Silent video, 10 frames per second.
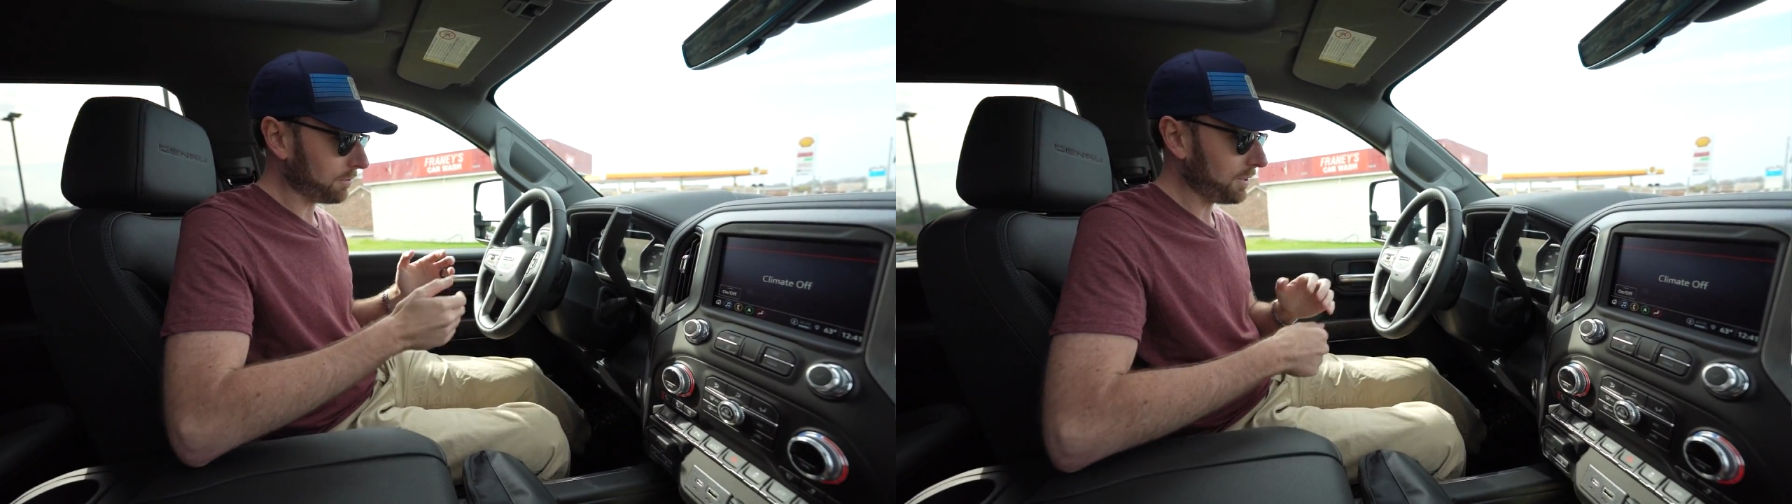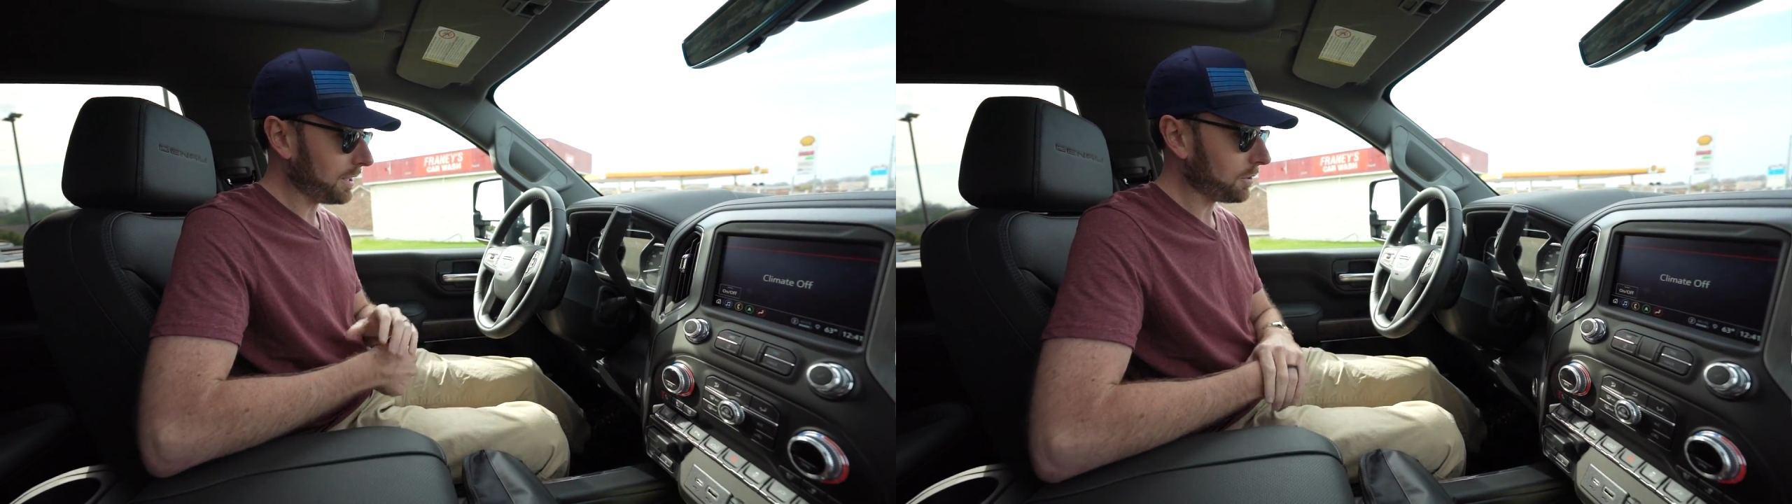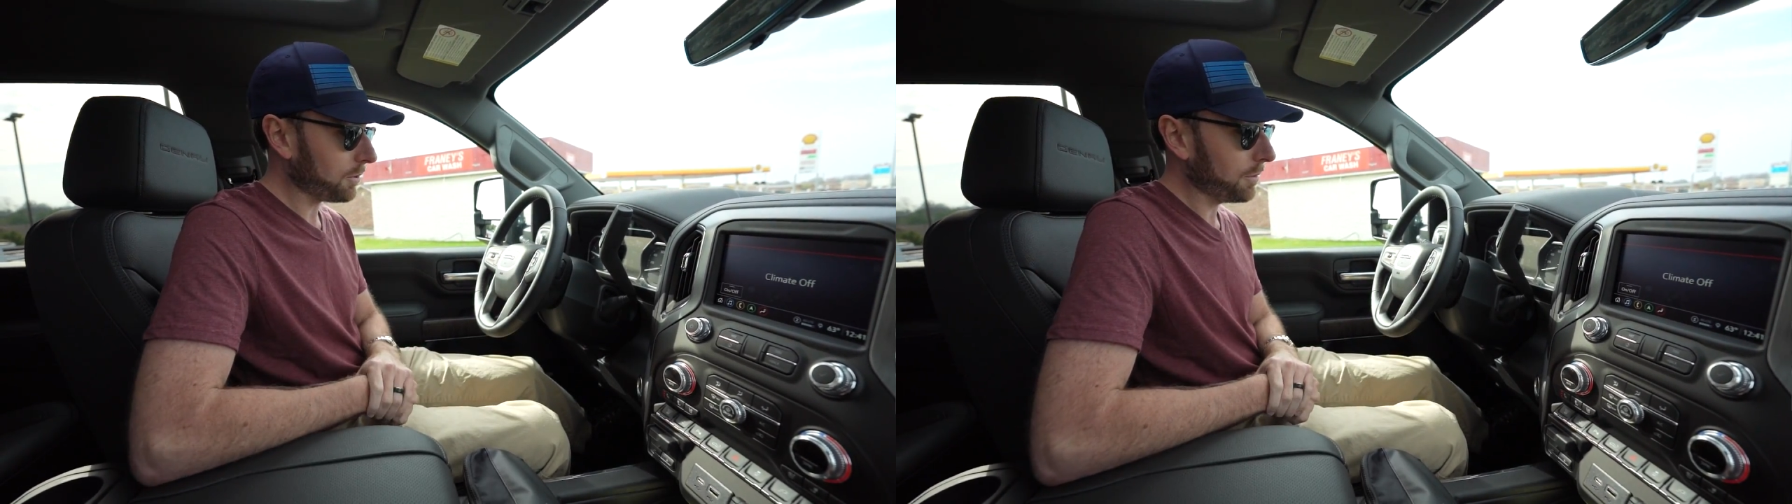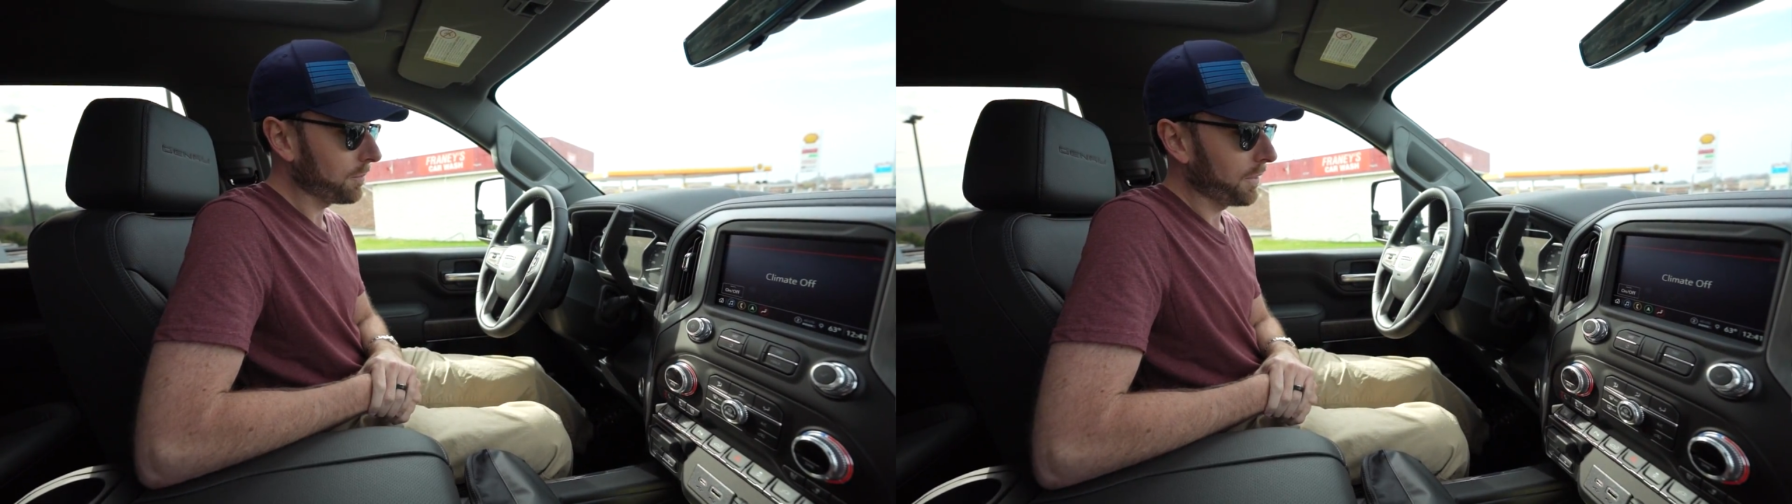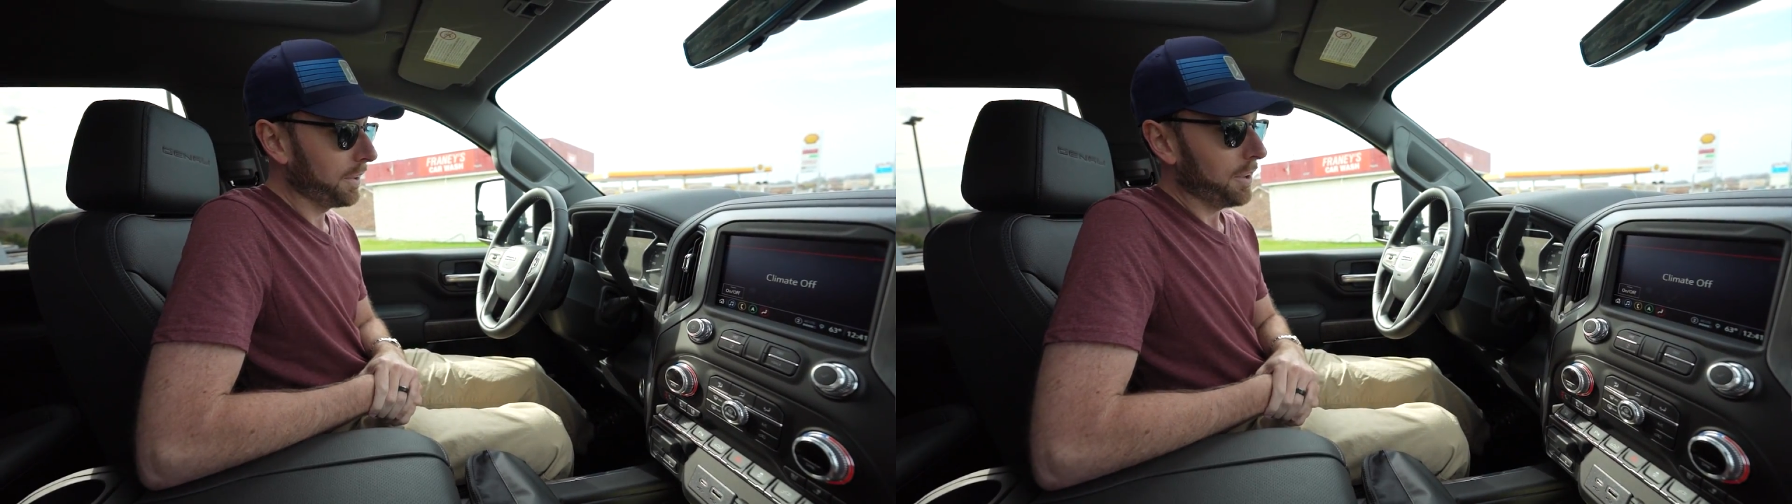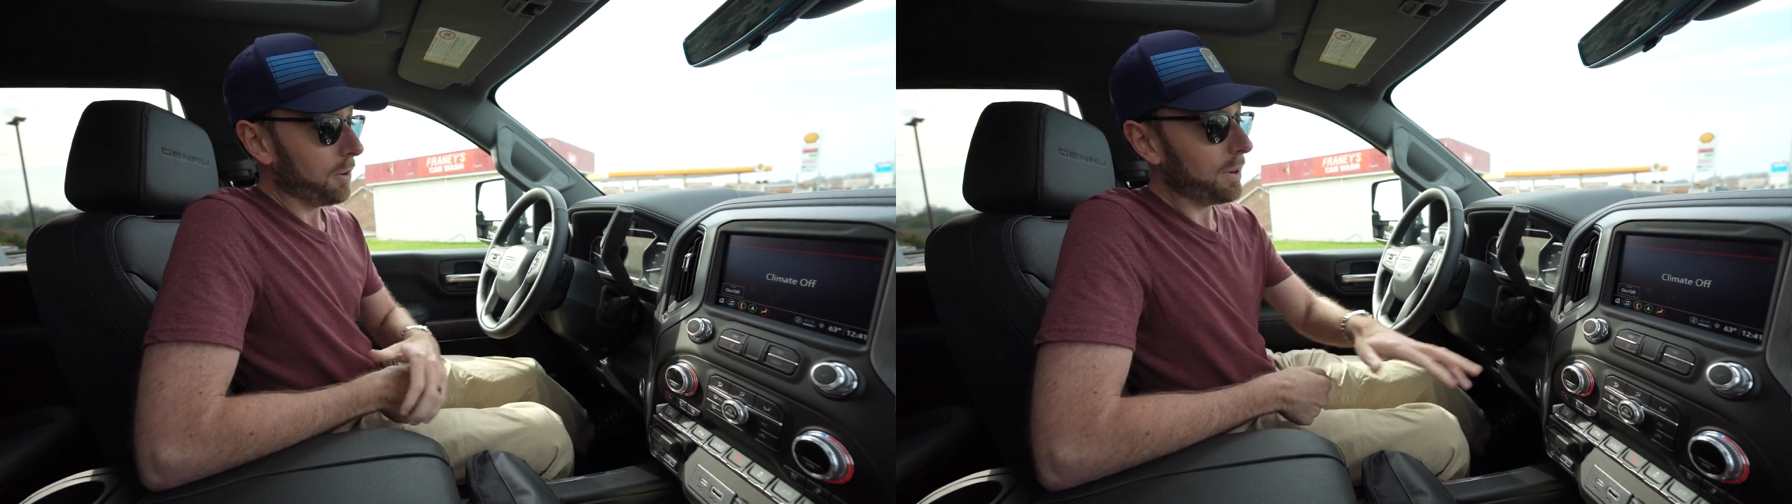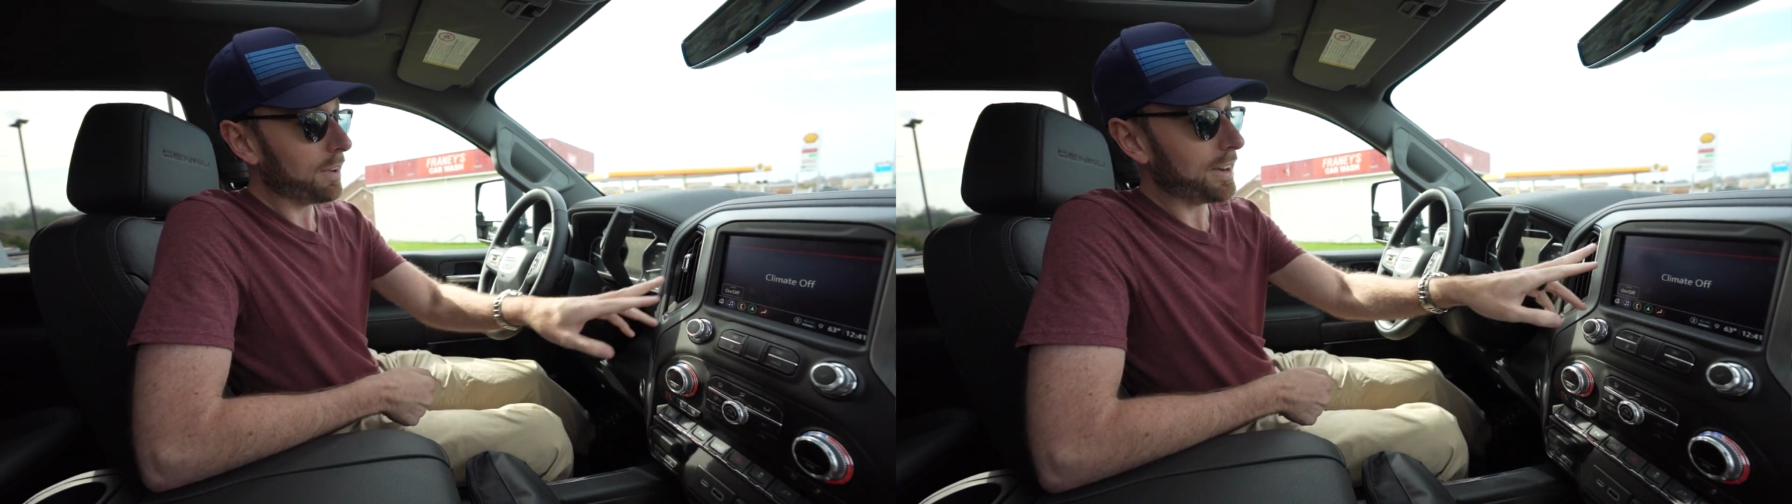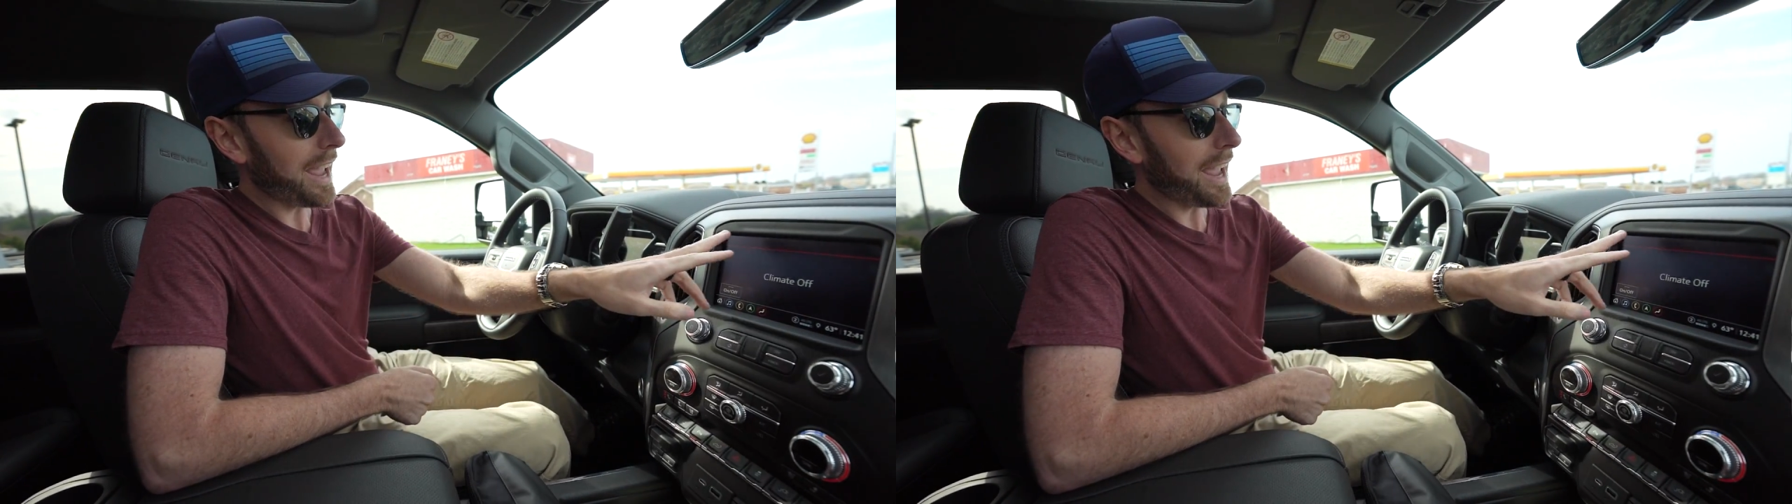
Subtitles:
vehicle. We have an